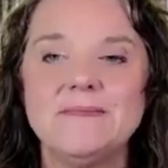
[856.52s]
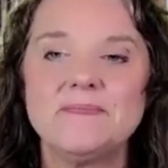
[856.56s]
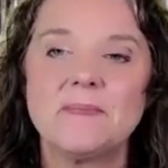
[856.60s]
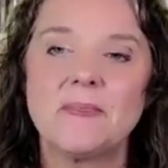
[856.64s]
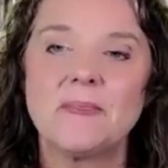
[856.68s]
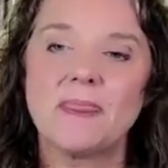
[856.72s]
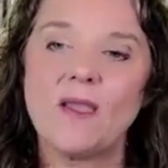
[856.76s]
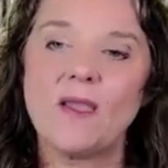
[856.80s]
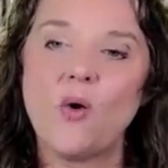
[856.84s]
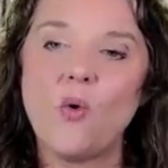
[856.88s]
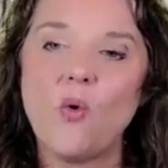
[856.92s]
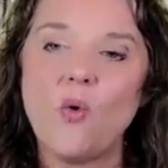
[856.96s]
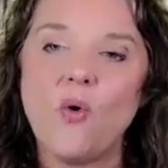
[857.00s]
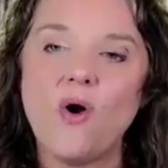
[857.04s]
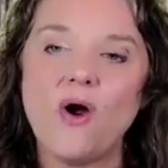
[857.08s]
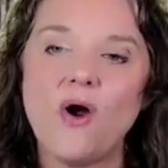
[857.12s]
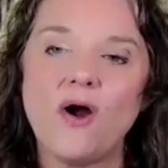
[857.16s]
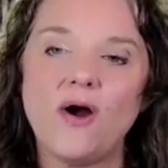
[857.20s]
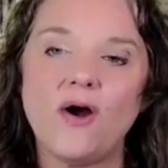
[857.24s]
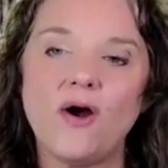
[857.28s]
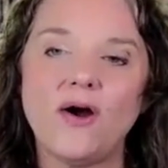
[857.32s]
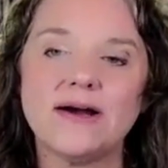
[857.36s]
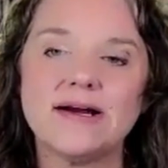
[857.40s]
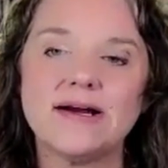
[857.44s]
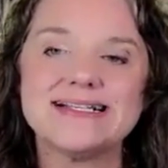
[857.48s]

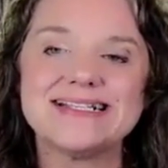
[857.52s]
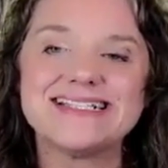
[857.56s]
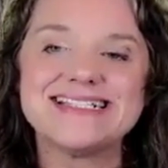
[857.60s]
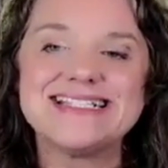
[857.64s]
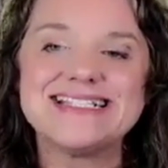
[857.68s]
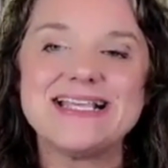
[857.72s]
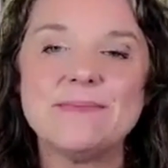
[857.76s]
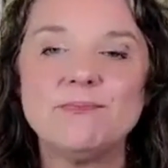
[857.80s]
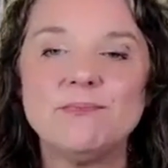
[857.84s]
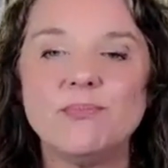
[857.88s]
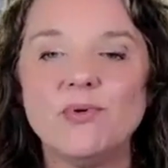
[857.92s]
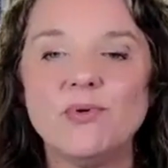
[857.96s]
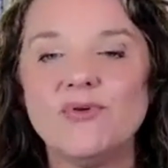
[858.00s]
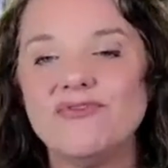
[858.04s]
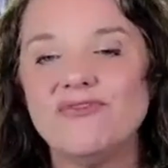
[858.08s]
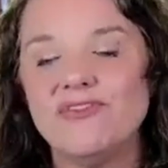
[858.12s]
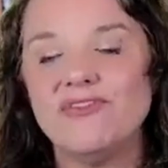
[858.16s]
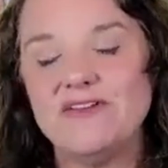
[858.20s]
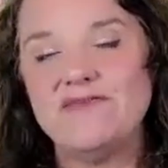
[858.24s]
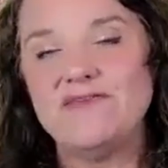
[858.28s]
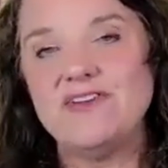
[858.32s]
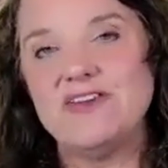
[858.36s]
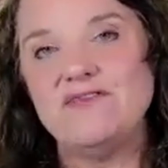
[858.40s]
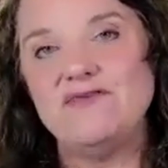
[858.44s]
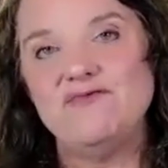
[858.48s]
Or simple,
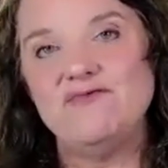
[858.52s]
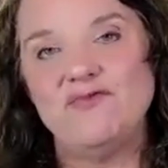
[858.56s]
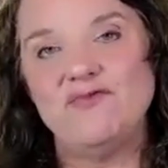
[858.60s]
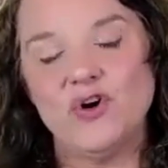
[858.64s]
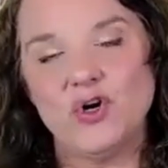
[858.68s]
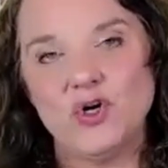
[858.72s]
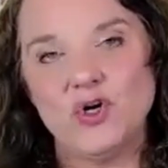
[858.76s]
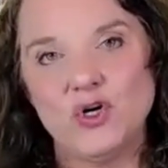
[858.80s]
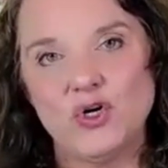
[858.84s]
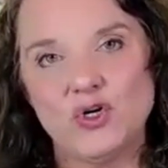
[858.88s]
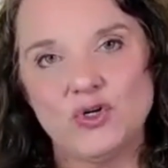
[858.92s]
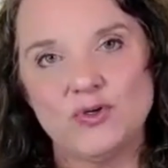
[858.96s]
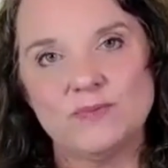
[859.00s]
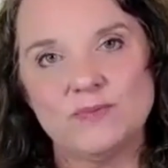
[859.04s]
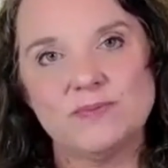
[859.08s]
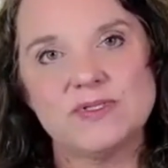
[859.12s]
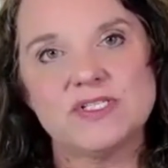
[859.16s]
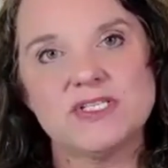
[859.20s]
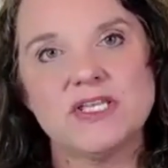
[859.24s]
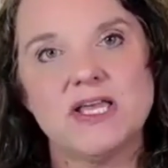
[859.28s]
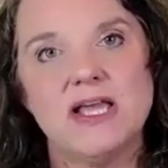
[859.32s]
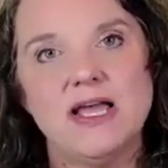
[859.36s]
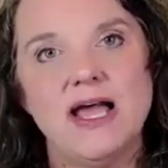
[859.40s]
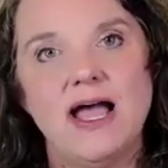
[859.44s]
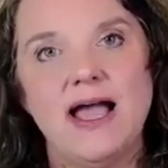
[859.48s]
vivid
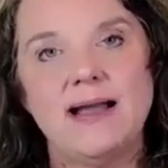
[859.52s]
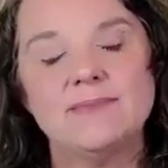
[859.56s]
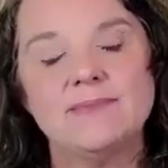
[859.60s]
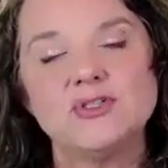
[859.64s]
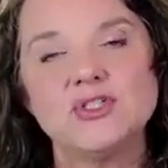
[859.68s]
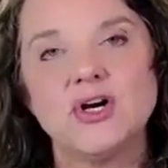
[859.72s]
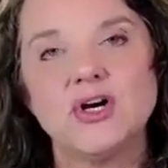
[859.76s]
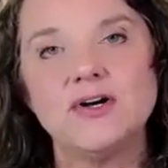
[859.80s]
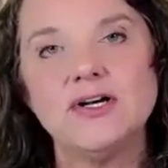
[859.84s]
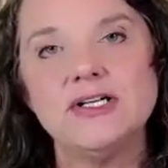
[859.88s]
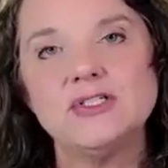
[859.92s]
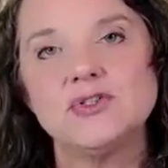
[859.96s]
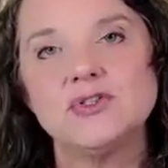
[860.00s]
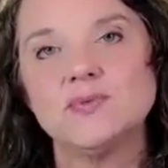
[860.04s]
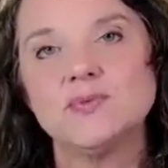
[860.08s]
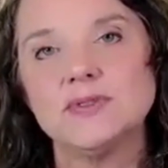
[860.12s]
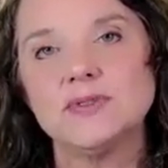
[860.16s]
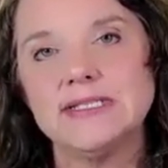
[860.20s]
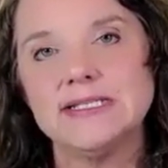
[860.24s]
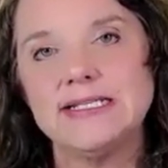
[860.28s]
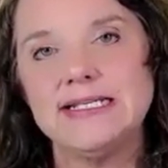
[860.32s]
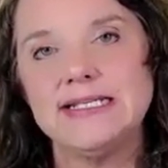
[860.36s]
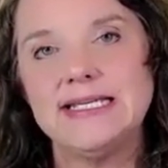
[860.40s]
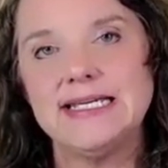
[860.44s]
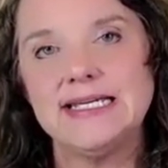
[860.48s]
verbs. I'm starting to
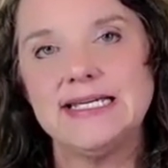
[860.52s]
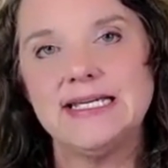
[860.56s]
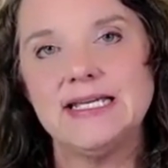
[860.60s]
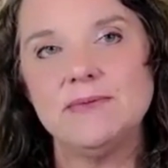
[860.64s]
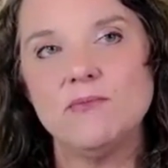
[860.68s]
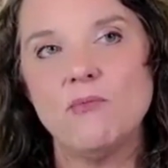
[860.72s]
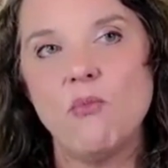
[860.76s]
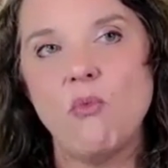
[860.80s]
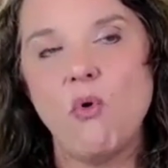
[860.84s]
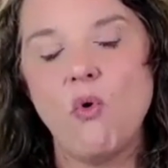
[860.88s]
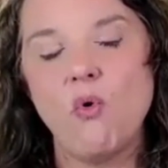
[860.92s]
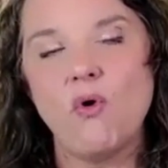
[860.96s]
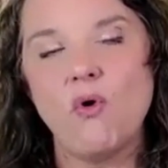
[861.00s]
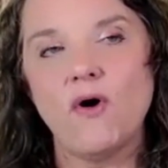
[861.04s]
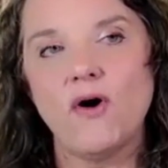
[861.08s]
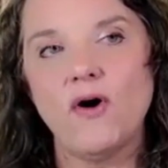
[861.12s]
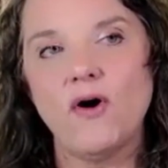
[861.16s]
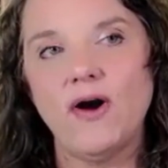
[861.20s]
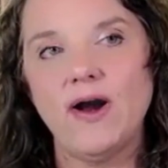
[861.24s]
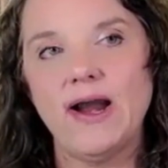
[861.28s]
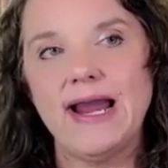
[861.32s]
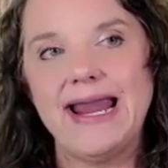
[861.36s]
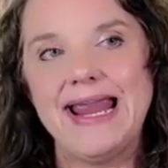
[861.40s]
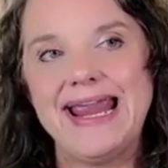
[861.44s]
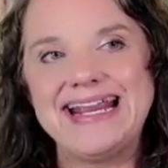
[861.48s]
really get
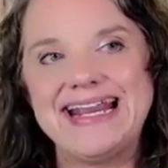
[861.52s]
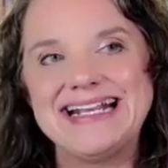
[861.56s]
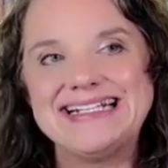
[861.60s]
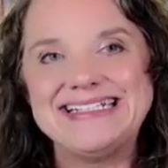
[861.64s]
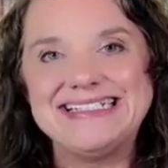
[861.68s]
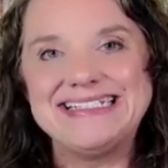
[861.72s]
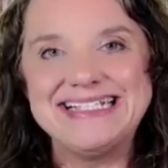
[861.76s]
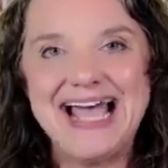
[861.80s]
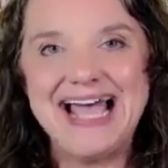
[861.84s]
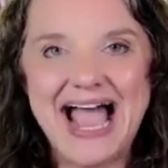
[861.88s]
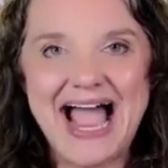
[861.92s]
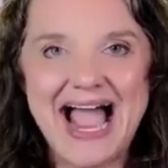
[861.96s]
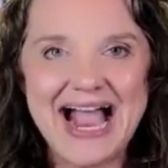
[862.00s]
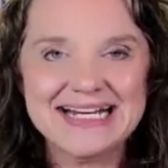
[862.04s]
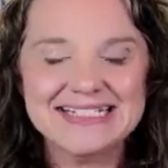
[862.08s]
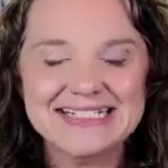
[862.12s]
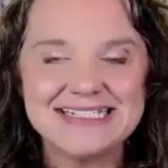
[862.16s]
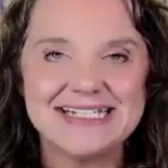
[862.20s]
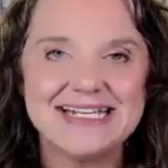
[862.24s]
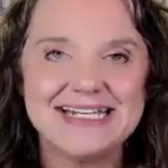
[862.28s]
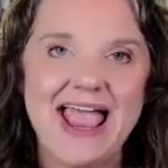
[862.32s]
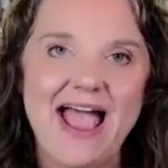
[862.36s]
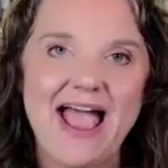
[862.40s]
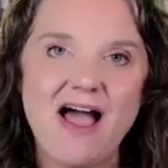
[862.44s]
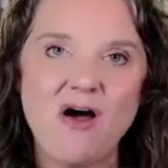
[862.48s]
more exact
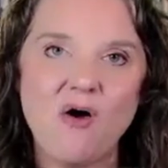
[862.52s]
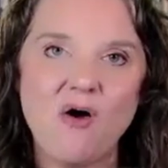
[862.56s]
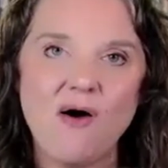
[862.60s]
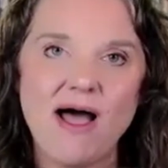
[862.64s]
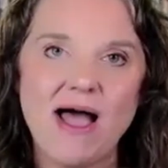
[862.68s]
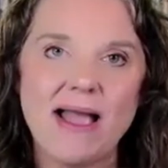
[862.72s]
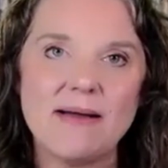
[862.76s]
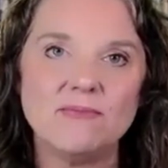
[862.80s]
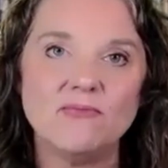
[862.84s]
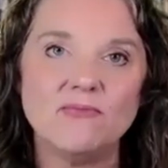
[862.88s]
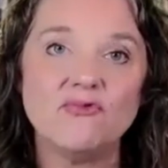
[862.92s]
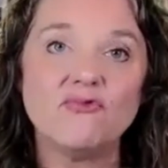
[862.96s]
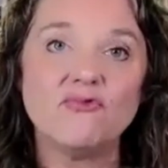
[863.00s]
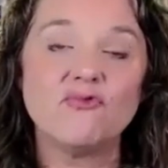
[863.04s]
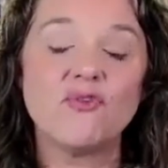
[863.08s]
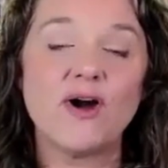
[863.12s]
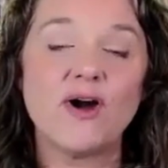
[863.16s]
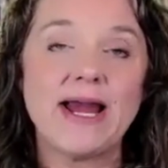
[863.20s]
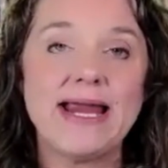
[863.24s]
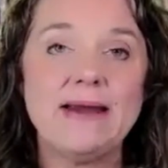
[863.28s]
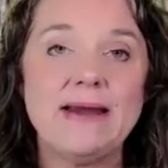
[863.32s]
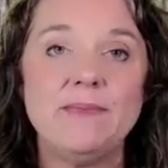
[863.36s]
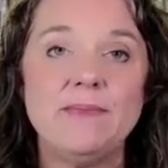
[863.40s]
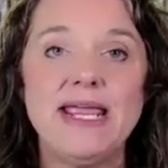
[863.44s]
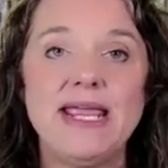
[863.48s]
in how I'm
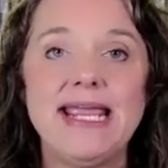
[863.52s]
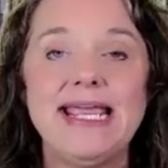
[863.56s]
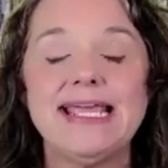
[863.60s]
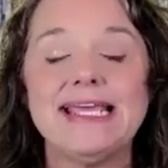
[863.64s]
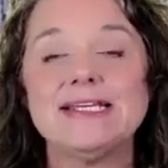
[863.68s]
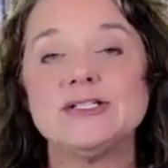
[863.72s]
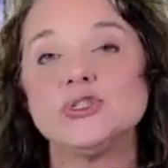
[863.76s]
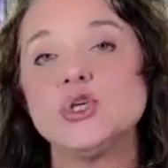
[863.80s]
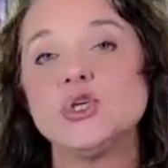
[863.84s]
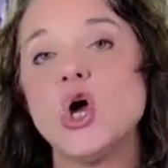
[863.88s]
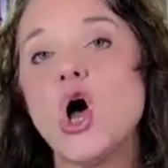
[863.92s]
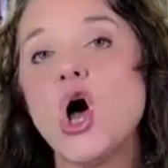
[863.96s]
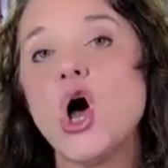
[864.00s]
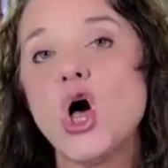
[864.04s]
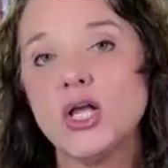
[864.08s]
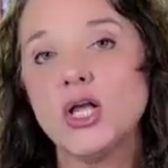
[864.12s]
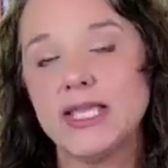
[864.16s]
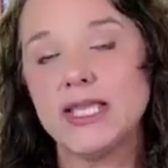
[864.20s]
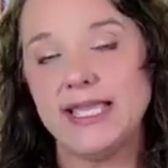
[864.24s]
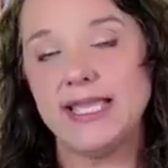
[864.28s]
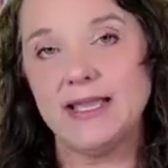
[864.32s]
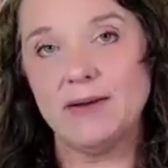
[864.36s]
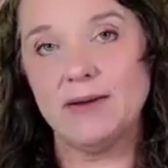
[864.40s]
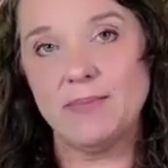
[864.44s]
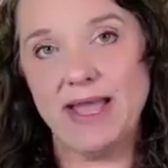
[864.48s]
framing and
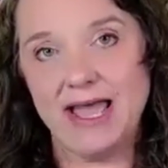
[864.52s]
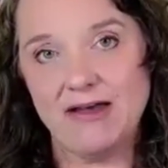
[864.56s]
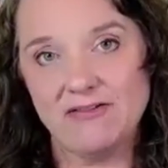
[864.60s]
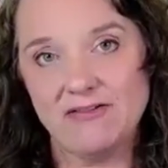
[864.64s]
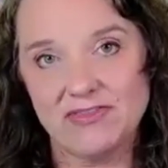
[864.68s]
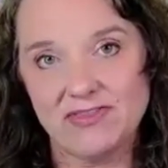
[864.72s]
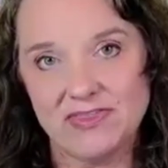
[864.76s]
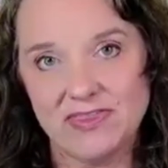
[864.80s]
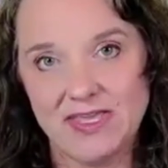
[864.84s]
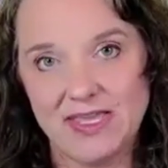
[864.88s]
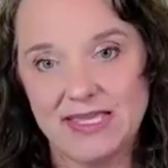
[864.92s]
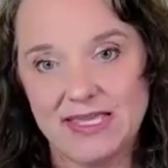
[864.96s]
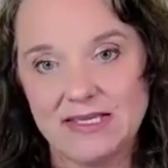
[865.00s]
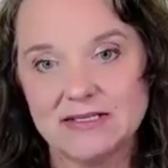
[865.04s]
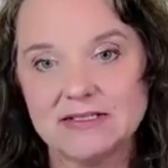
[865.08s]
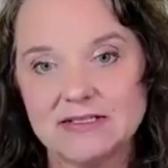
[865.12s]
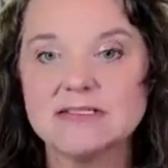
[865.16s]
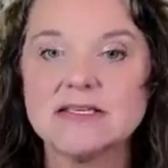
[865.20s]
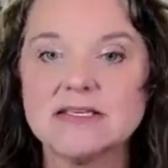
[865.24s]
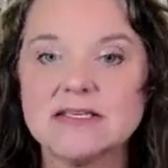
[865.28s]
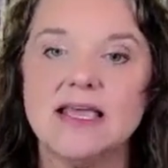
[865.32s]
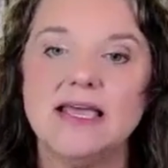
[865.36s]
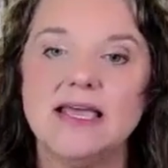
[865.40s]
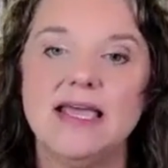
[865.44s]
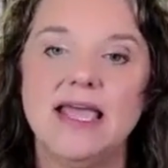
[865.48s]
talking about
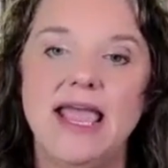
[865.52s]
things.